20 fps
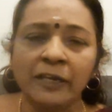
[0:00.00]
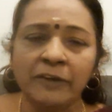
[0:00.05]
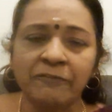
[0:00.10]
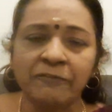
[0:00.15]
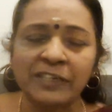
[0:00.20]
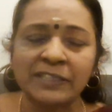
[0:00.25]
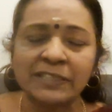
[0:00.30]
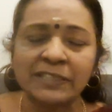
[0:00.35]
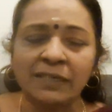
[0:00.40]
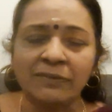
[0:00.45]

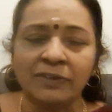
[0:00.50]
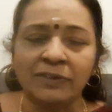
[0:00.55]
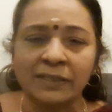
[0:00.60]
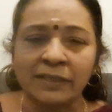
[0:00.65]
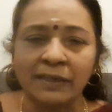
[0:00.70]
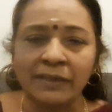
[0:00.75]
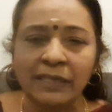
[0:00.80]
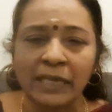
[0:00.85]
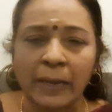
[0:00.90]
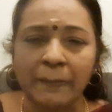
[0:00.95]
fixed
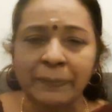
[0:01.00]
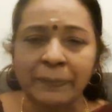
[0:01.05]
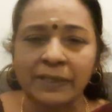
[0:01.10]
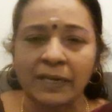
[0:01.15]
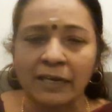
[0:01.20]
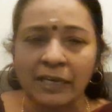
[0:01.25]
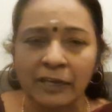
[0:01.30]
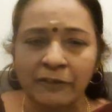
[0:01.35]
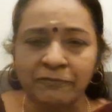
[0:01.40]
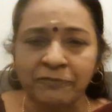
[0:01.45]
working
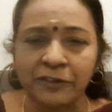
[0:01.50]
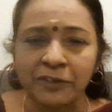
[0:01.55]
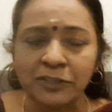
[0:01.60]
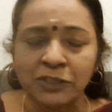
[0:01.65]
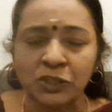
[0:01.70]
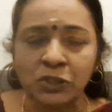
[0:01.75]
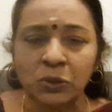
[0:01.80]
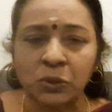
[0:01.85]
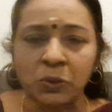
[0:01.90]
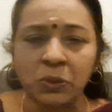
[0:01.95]
capital refers
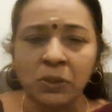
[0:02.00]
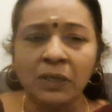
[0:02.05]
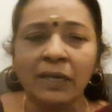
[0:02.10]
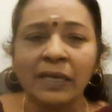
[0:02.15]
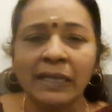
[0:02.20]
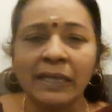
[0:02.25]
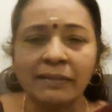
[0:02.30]
to